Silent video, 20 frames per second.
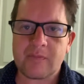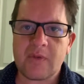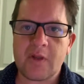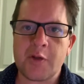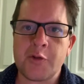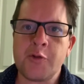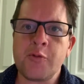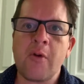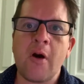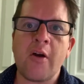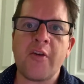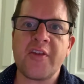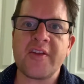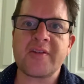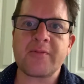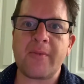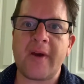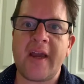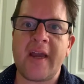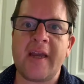You are
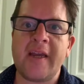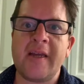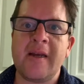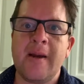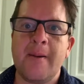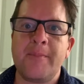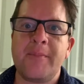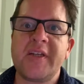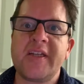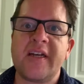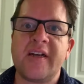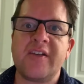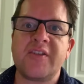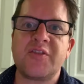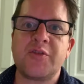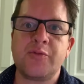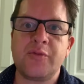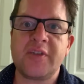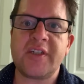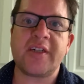this way
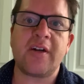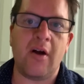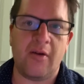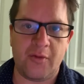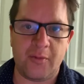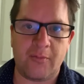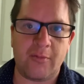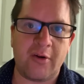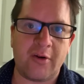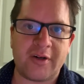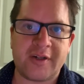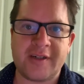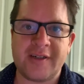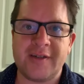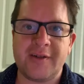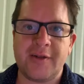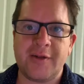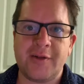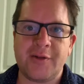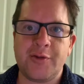because you did all the work.
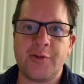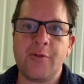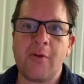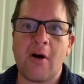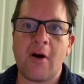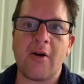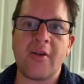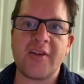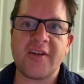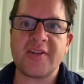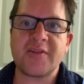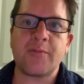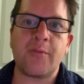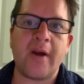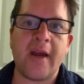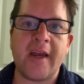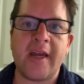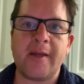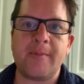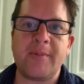You are this
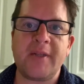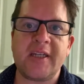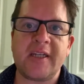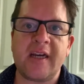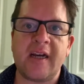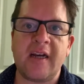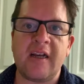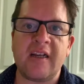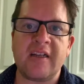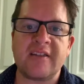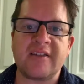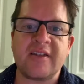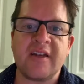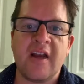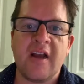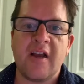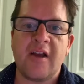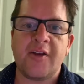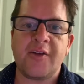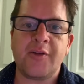way because
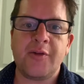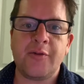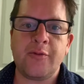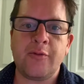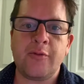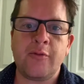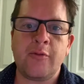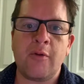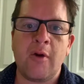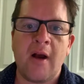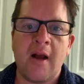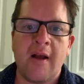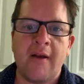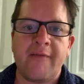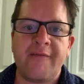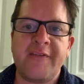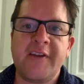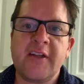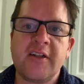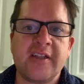you
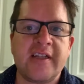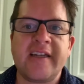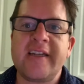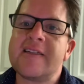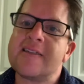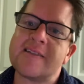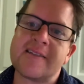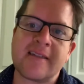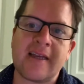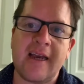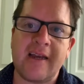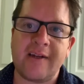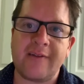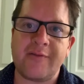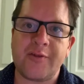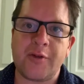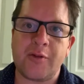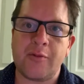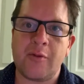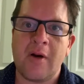feel it inside
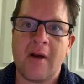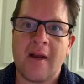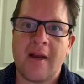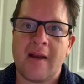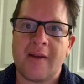of you.